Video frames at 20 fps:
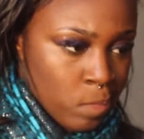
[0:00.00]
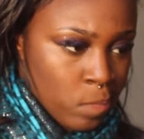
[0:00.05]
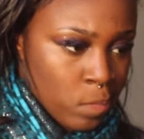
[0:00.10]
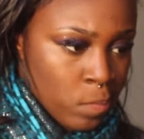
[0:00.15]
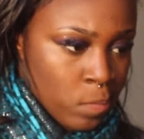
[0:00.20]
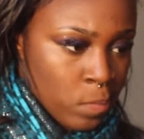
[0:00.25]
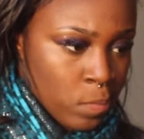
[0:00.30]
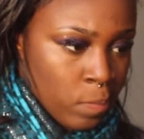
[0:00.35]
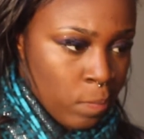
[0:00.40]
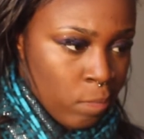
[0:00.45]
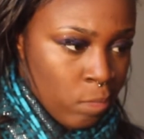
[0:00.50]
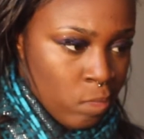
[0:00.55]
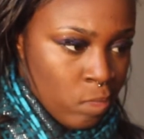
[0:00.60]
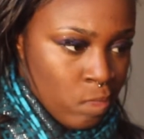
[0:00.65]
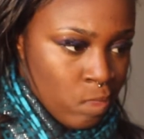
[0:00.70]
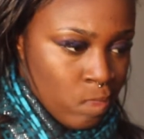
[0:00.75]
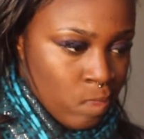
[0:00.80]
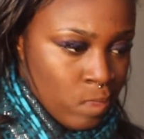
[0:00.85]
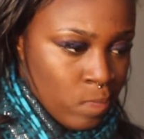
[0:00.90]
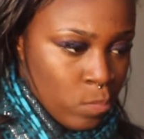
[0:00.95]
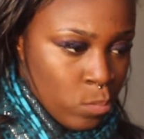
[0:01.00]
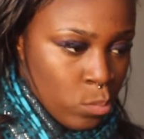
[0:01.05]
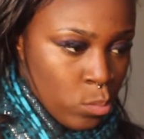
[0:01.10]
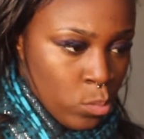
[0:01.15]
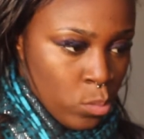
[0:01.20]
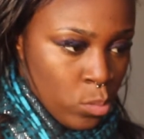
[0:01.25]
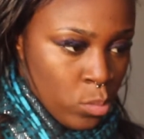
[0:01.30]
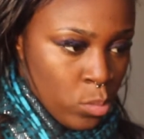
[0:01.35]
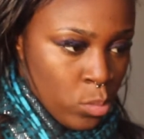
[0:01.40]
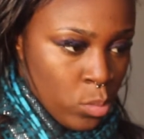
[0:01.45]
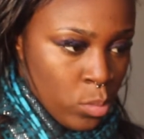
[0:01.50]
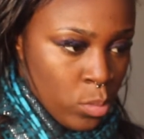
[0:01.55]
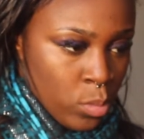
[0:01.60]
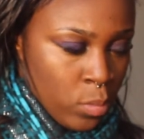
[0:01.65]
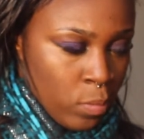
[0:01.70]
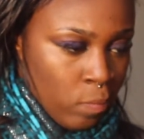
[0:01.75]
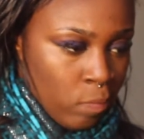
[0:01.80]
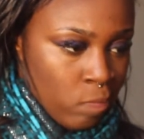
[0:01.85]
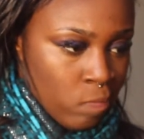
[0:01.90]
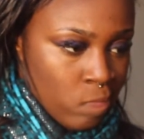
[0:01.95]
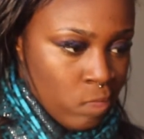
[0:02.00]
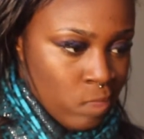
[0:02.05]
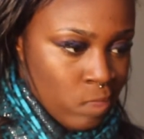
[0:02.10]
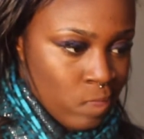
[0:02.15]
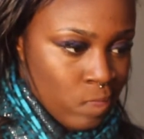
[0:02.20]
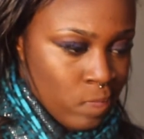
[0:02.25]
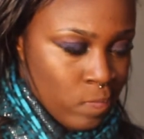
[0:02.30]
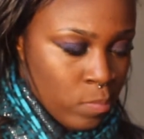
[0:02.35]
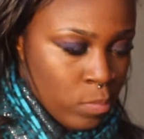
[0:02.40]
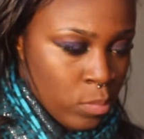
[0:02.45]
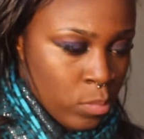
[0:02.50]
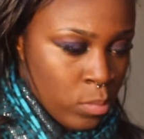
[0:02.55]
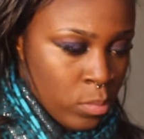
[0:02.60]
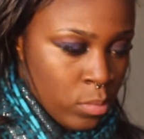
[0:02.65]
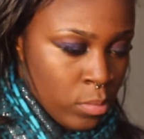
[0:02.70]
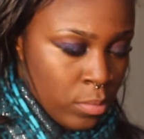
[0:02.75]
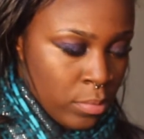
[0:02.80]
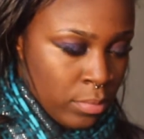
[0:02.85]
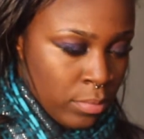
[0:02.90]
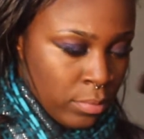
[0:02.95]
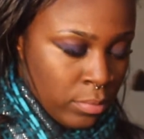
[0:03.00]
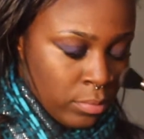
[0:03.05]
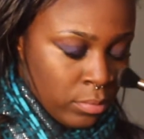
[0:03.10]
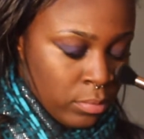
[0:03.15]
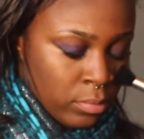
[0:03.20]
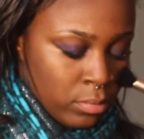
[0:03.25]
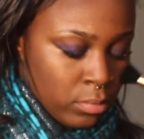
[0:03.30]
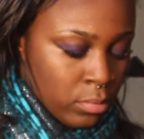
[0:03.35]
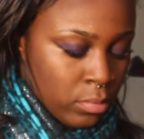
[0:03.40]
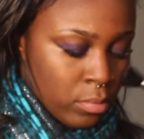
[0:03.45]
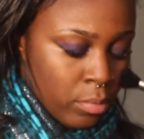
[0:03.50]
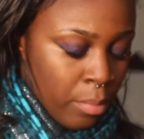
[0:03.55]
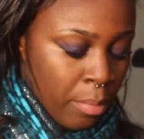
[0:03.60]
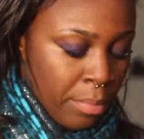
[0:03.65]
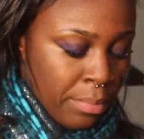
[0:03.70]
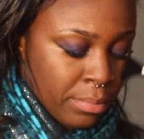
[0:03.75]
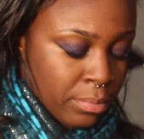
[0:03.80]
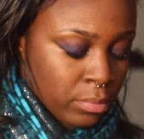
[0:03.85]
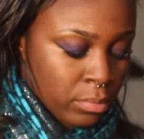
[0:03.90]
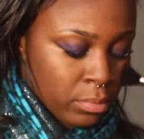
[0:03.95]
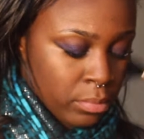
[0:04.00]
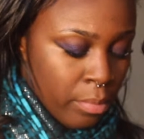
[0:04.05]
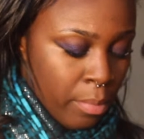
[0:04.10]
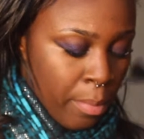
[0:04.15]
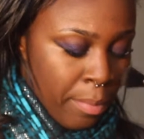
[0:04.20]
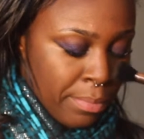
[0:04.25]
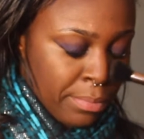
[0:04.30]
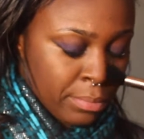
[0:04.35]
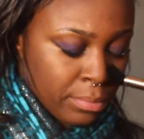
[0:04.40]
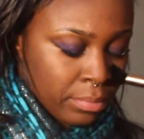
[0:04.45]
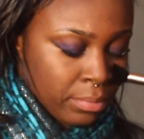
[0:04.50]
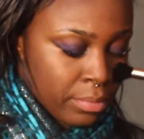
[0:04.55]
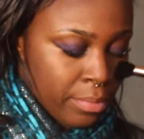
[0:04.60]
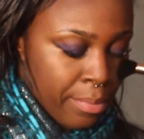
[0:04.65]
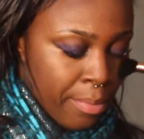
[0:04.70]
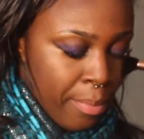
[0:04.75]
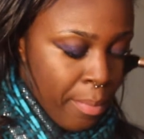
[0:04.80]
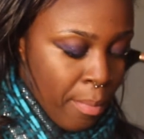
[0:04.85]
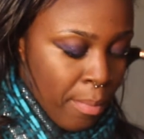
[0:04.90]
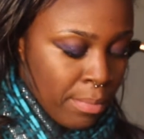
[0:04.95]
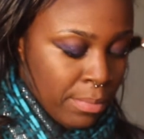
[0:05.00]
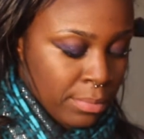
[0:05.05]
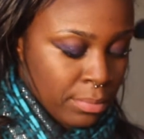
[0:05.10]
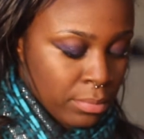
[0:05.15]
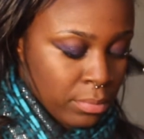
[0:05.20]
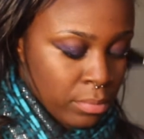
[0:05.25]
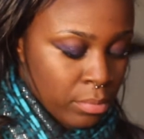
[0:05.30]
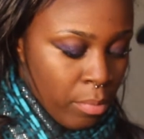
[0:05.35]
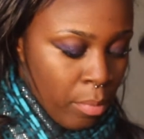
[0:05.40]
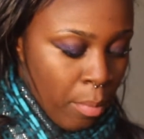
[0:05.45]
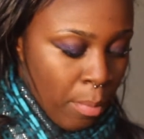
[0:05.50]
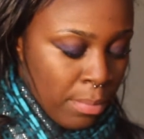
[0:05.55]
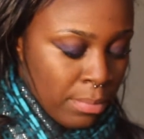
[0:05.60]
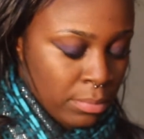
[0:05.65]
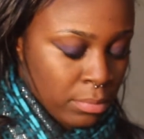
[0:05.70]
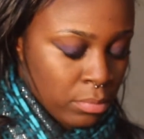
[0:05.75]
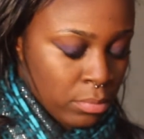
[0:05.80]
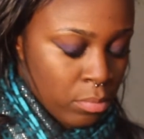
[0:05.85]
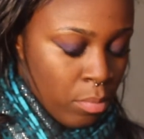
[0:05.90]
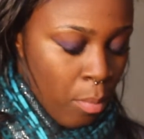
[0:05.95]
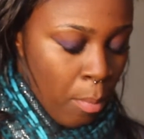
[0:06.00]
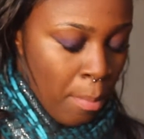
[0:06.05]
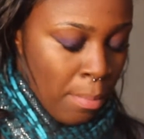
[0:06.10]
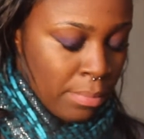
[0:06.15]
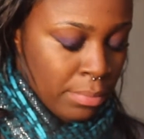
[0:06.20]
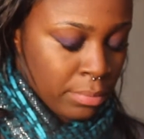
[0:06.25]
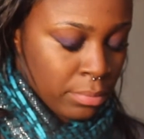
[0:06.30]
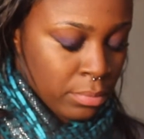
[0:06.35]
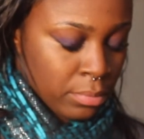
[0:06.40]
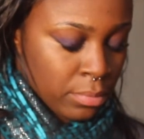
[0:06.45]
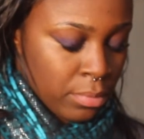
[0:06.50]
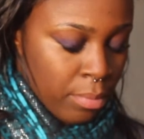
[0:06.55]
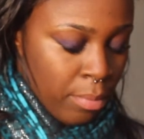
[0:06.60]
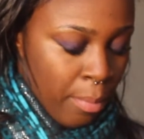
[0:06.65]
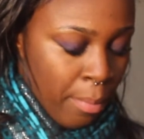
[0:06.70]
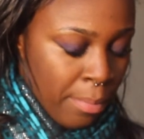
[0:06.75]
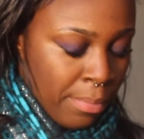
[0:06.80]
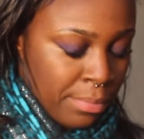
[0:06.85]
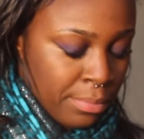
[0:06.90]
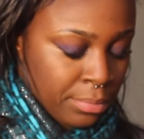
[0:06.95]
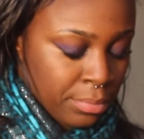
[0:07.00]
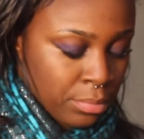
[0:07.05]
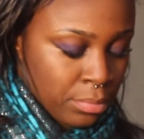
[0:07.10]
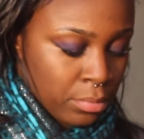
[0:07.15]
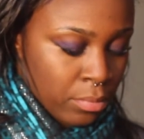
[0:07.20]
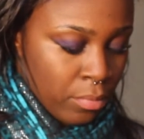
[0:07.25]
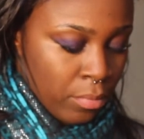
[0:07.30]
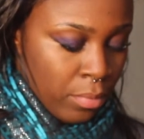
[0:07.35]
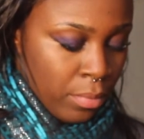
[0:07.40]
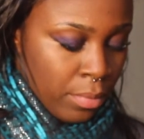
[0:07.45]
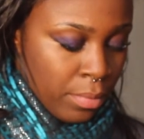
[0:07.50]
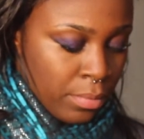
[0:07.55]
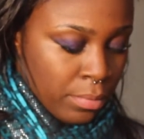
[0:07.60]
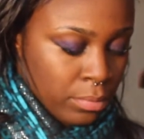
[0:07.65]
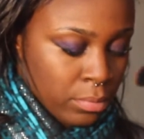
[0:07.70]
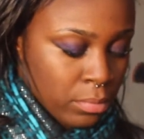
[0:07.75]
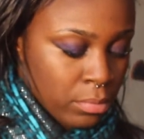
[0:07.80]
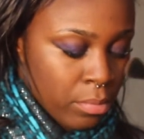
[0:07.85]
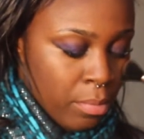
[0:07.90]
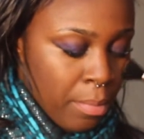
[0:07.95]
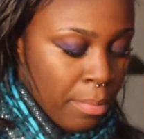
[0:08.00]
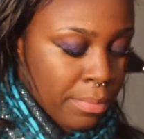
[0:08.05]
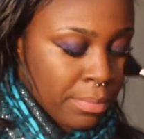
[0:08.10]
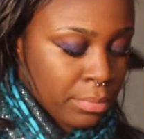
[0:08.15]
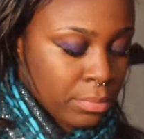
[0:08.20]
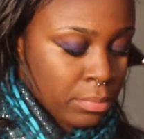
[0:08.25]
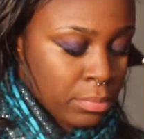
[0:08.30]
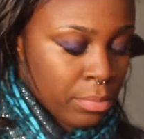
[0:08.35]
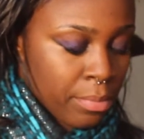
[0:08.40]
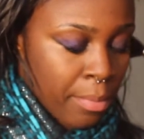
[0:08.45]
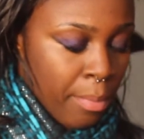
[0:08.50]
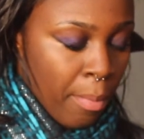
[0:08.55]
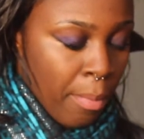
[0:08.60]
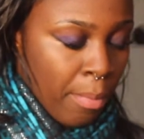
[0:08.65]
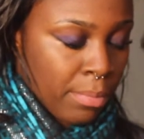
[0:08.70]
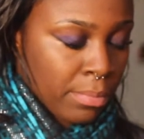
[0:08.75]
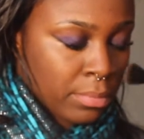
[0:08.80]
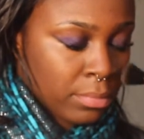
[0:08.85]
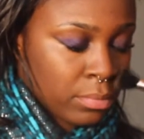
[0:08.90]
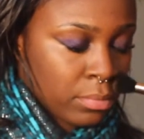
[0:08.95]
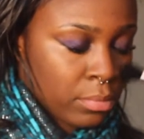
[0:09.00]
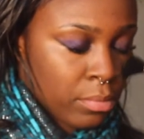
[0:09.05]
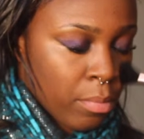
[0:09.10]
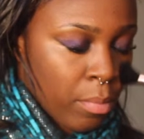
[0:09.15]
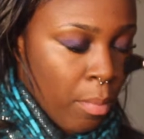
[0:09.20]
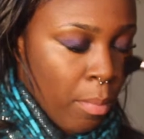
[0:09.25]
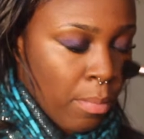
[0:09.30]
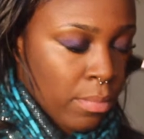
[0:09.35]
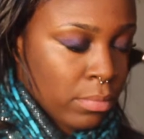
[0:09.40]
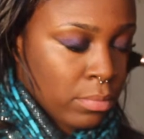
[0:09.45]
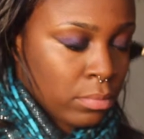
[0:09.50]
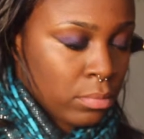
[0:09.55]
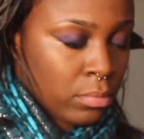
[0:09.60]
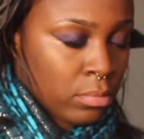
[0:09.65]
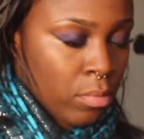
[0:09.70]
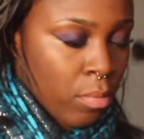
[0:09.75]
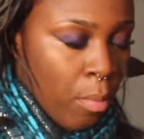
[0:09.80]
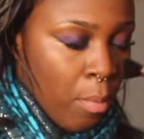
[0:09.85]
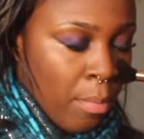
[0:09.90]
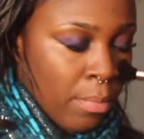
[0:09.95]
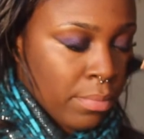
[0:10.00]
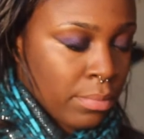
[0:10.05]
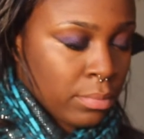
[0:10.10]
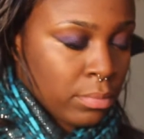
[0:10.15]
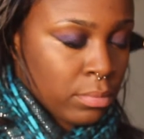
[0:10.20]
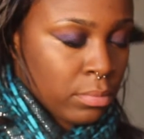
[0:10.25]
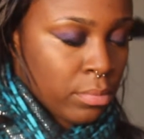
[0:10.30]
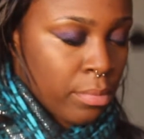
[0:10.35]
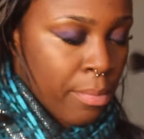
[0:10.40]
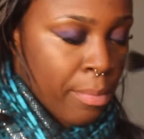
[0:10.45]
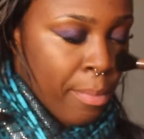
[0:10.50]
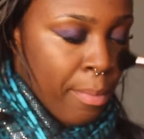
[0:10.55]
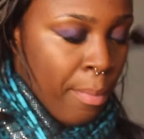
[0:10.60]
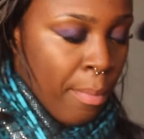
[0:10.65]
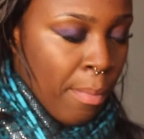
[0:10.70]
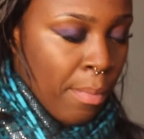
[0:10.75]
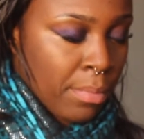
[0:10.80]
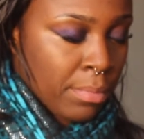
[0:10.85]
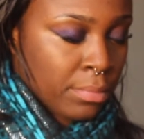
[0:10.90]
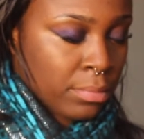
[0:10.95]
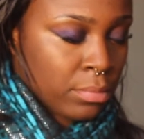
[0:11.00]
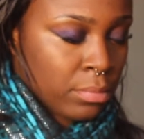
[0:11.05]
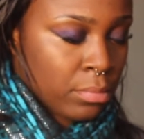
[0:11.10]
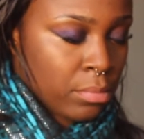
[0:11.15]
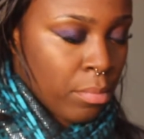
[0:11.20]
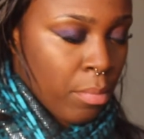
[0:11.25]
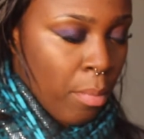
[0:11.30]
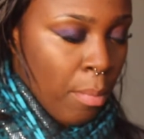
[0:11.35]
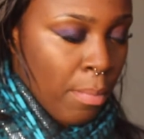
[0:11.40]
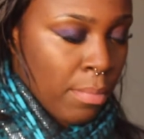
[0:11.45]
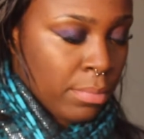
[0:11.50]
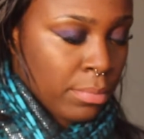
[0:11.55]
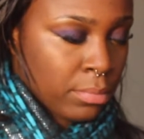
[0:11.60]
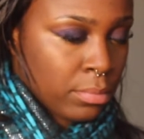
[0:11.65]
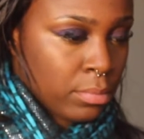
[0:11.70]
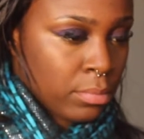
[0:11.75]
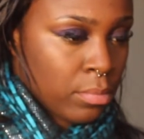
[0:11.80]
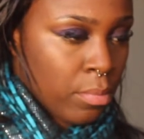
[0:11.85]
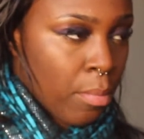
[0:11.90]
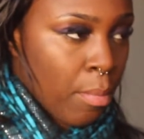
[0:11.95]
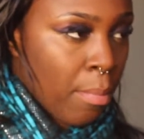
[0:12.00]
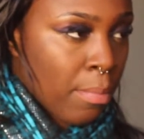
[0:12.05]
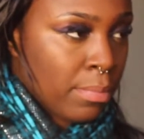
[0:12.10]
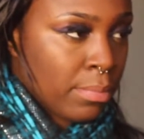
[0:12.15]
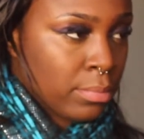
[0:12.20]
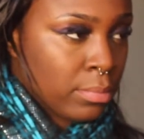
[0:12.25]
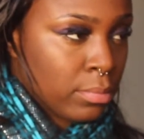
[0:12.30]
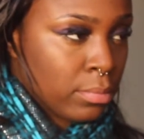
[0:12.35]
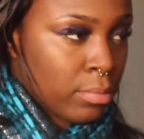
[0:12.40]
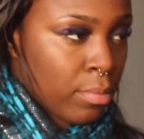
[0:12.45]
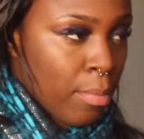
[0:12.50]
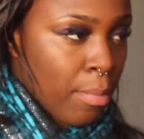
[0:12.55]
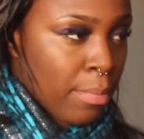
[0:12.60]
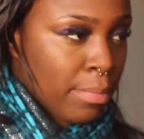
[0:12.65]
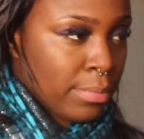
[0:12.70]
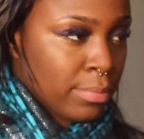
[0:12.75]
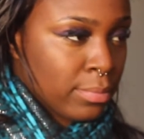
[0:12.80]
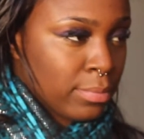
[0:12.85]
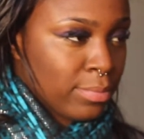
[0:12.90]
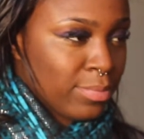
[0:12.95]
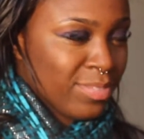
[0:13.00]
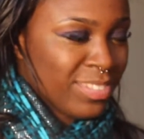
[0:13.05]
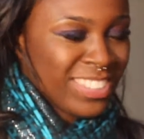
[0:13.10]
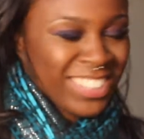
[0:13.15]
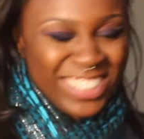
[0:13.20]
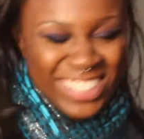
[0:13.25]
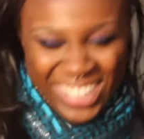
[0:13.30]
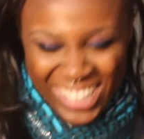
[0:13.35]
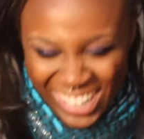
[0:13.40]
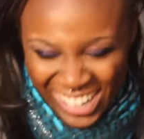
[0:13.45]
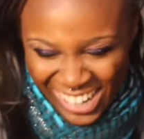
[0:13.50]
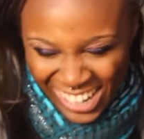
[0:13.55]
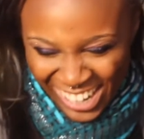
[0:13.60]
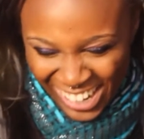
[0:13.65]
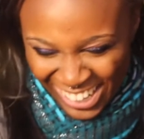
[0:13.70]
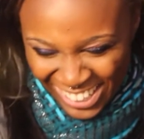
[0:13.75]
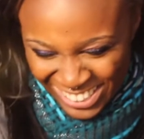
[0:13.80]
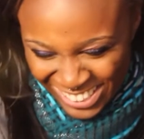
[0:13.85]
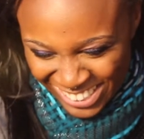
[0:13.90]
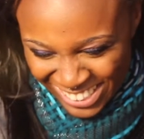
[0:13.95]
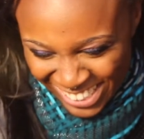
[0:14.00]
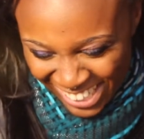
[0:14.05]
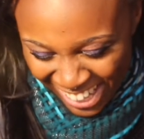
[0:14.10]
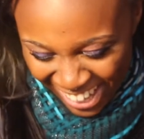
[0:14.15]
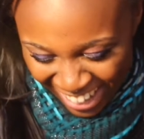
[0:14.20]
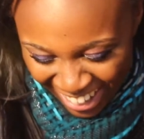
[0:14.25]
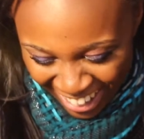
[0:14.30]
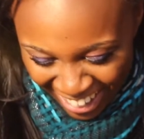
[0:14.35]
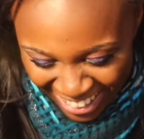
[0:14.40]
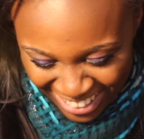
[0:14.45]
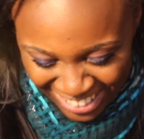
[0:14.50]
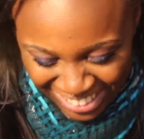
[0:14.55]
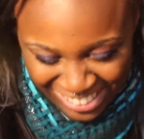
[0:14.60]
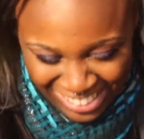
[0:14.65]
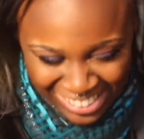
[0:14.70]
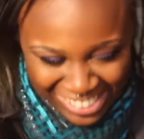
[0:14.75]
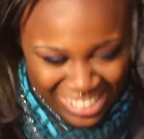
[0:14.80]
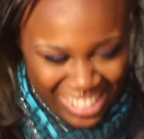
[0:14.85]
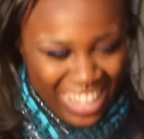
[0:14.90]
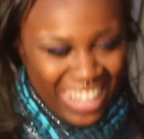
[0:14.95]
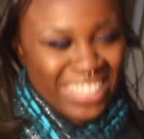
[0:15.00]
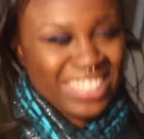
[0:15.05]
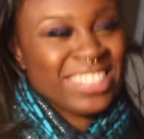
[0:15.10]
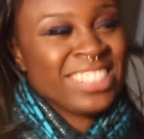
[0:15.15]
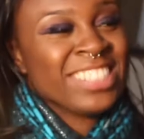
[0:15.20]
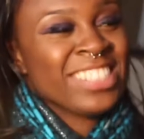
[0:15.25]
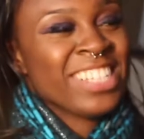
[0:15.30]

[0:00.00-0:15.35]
them lashes are way too much, way too deep for the intro, and we were going somewhere after, so I didn't want her to walk around with these crazy lashes. I'm highlighting her face also with the Sleek Contour Palette with the gold color.